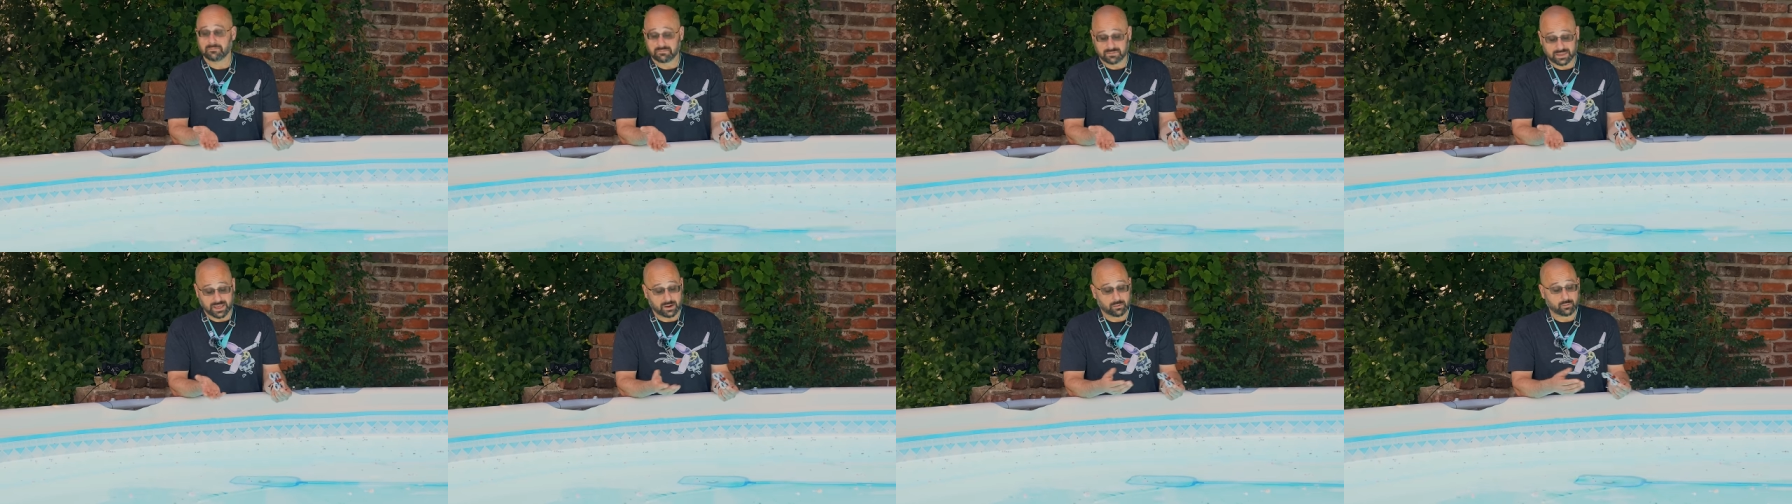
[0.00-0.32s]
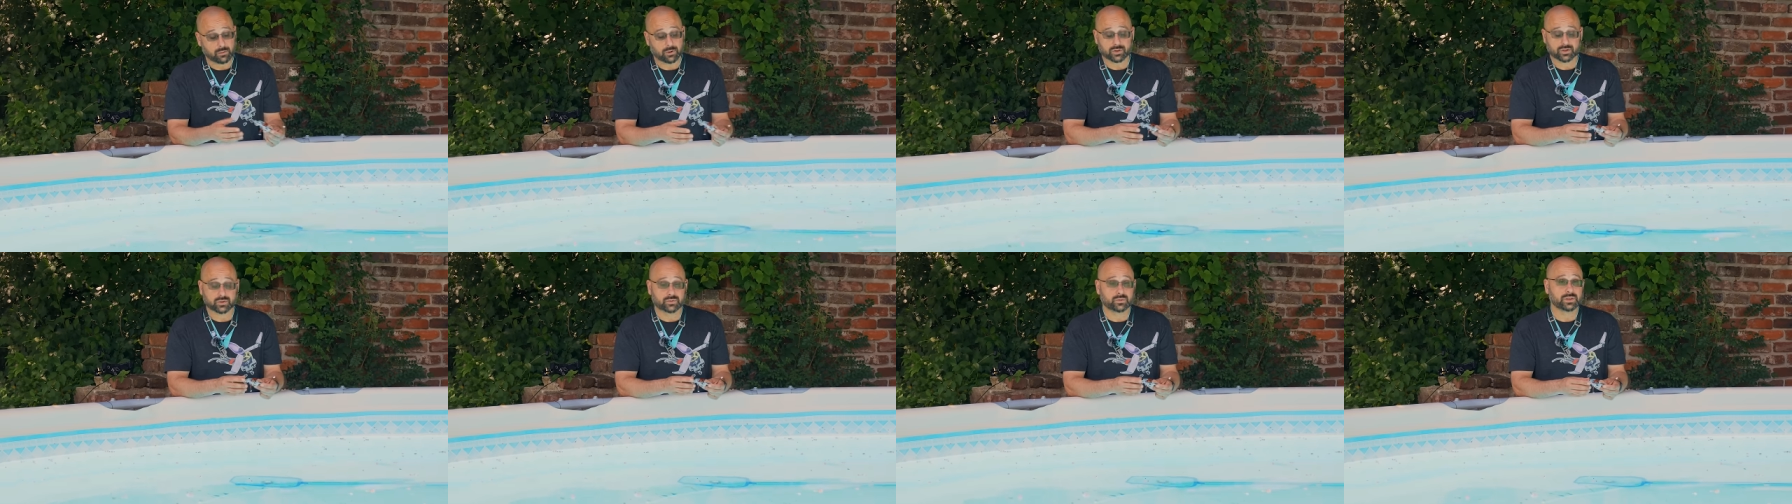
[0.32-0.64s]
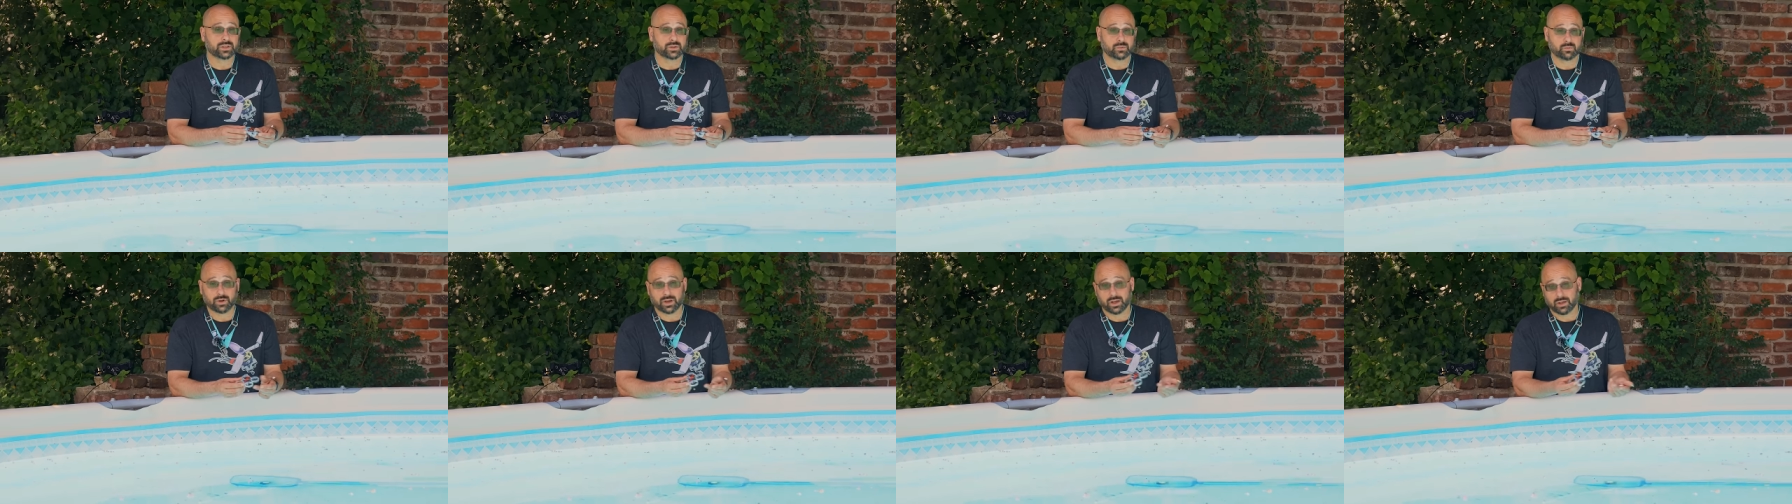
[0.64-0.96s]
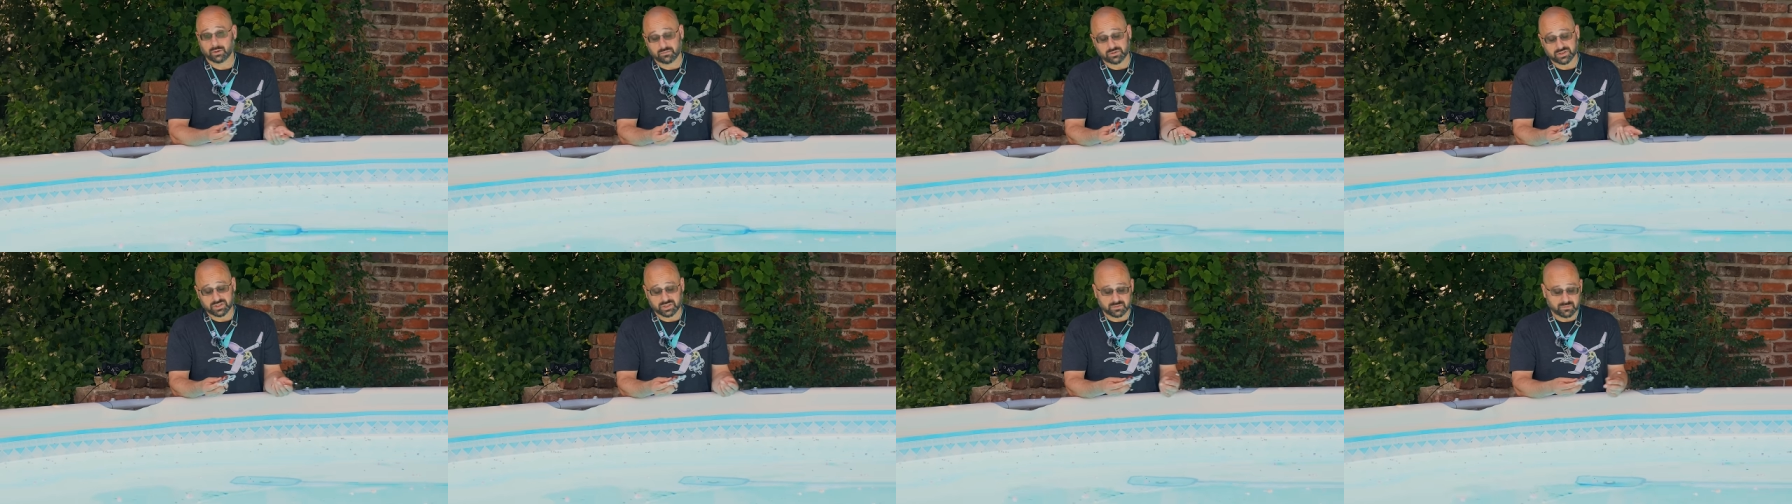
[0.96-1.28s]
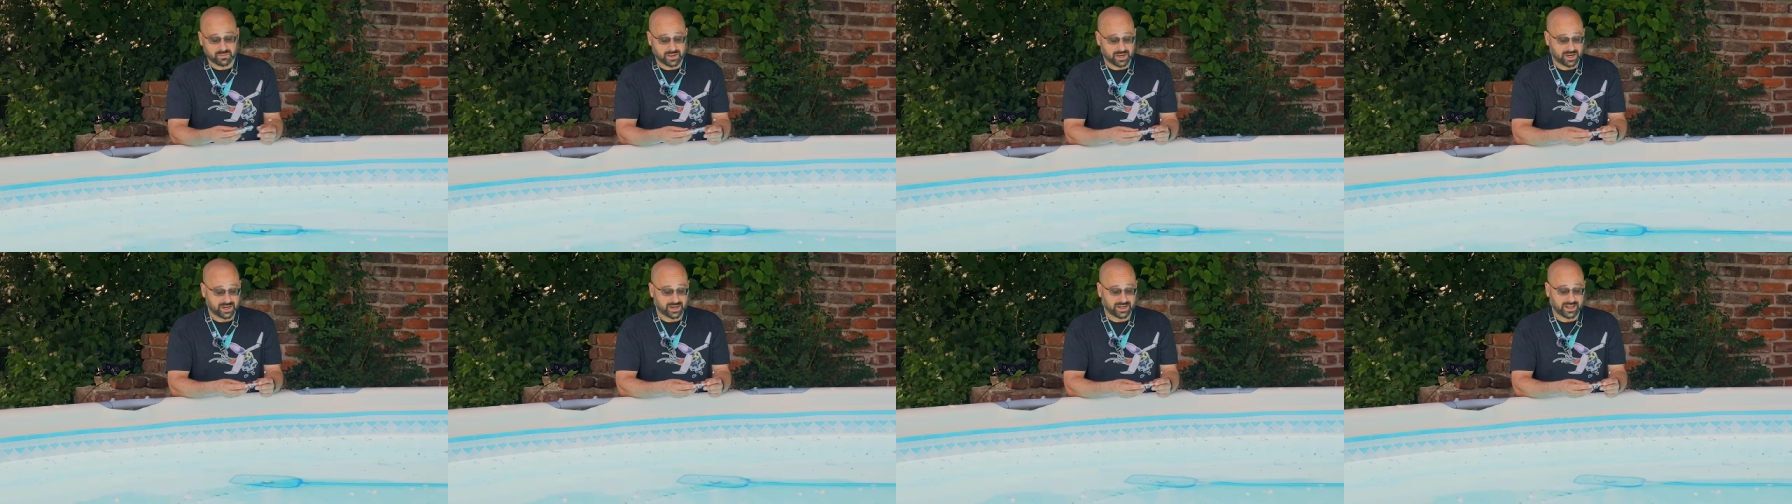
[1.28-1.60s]
that works really well, but you
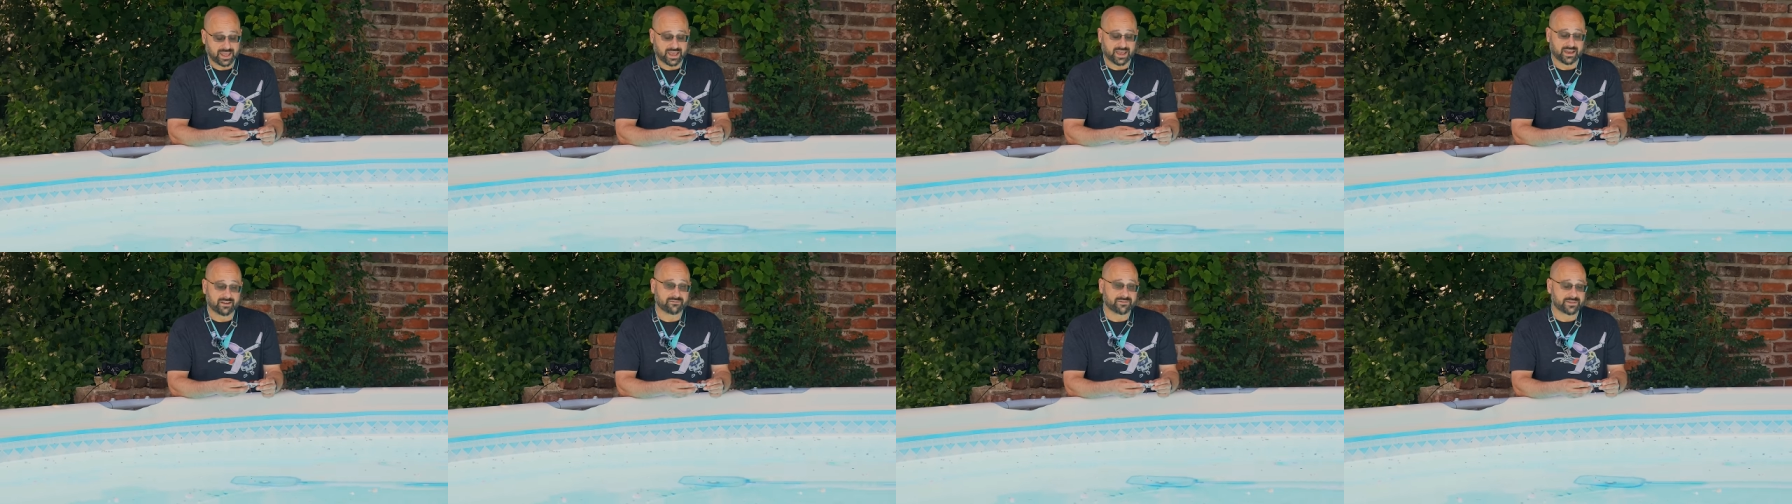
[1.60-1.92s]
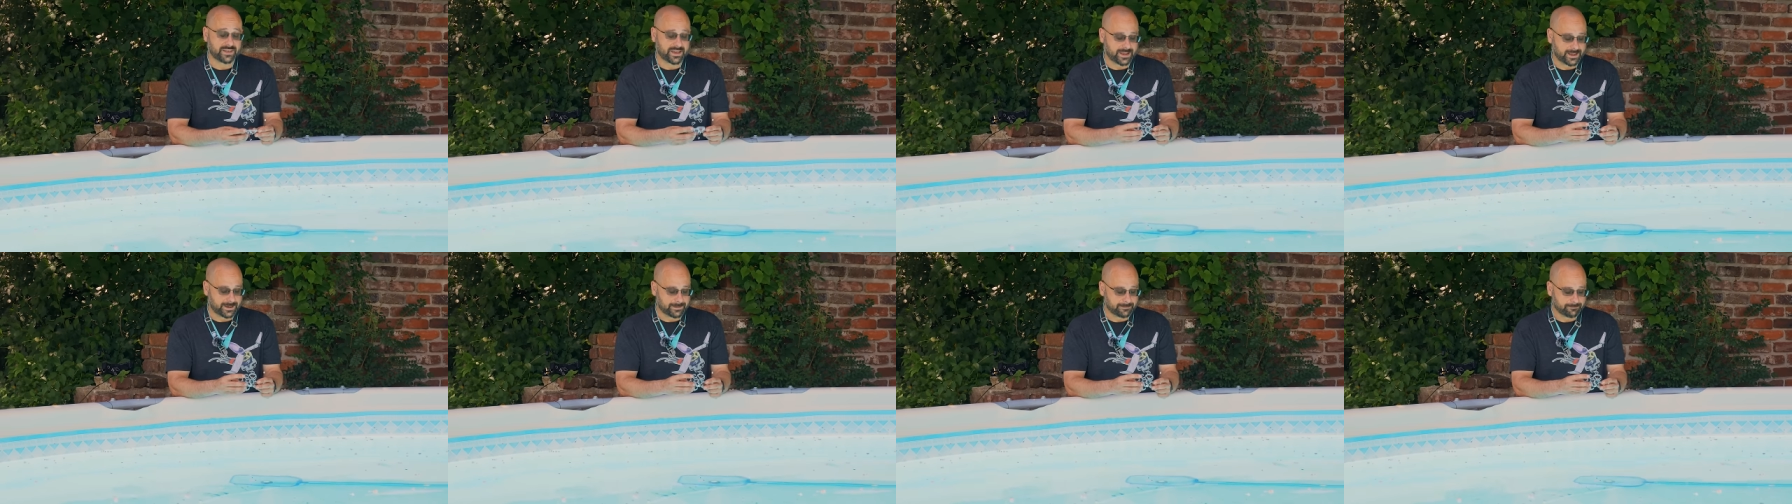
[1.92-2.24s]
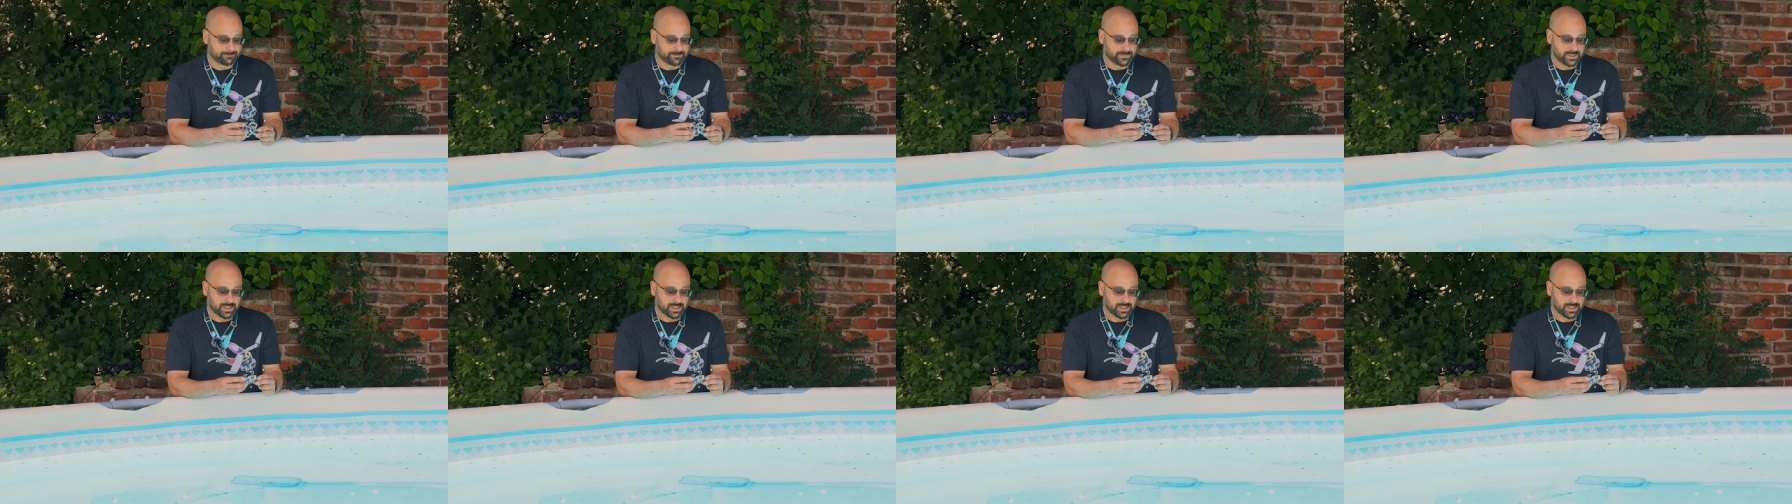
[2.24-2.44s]
may not have that.